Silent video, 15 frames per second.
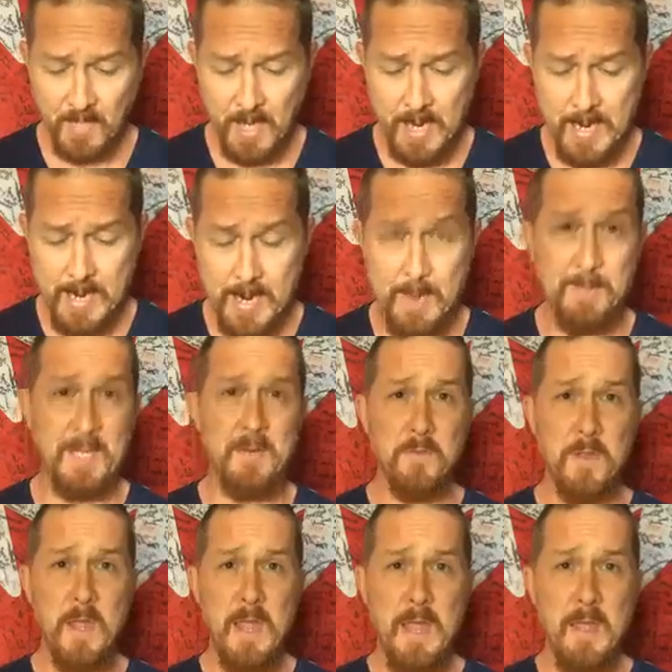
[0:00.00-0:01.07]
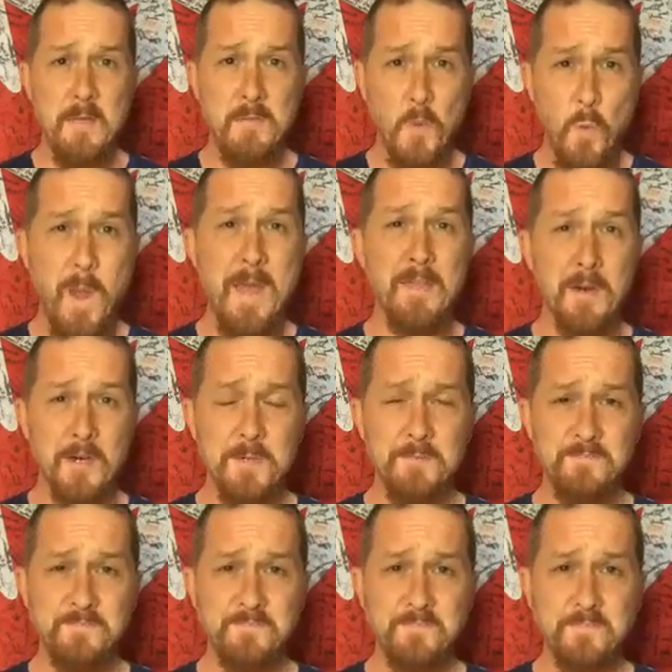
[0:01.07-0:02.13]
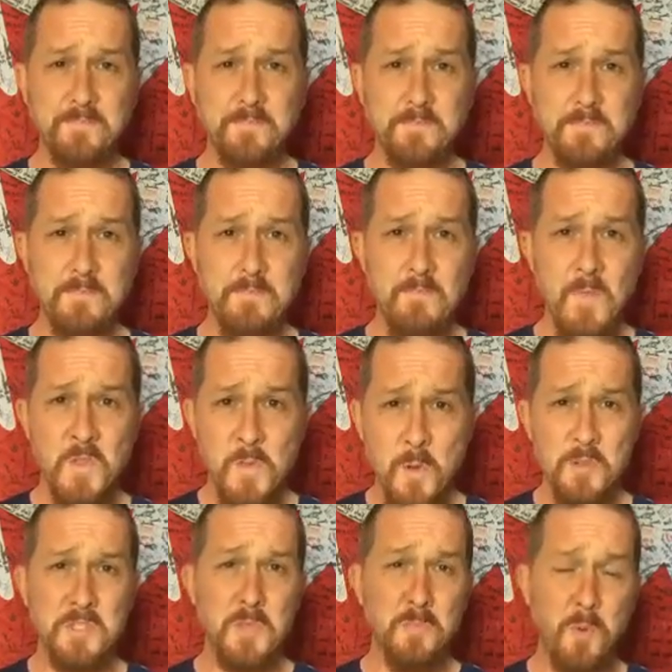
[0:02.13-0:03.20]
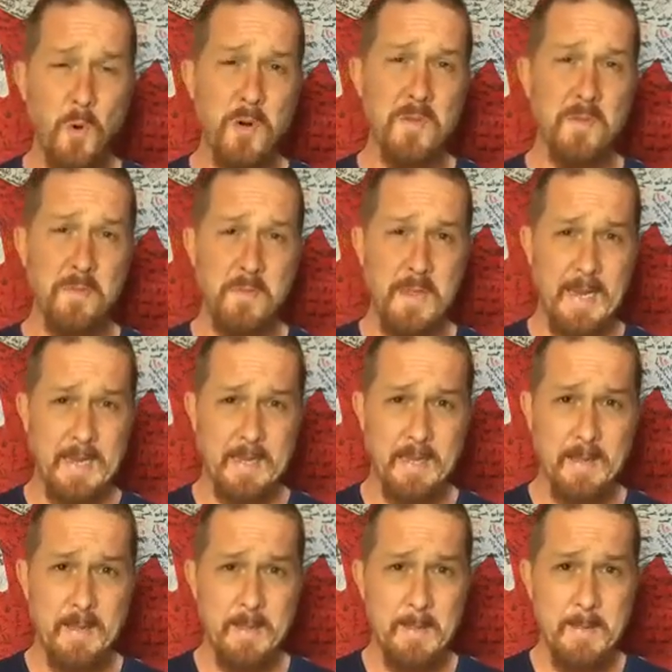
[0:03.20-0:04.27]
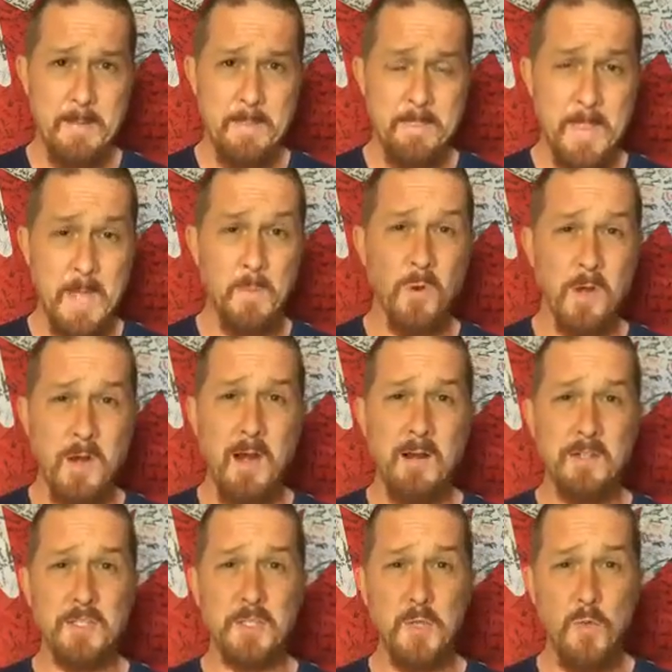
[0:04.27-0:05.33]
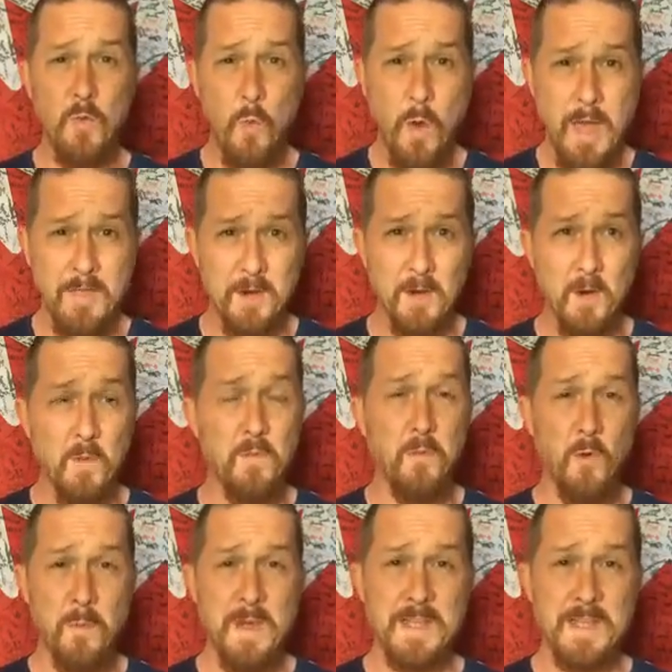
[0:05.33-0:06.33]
But the weather, the most important thing in regards to the weather for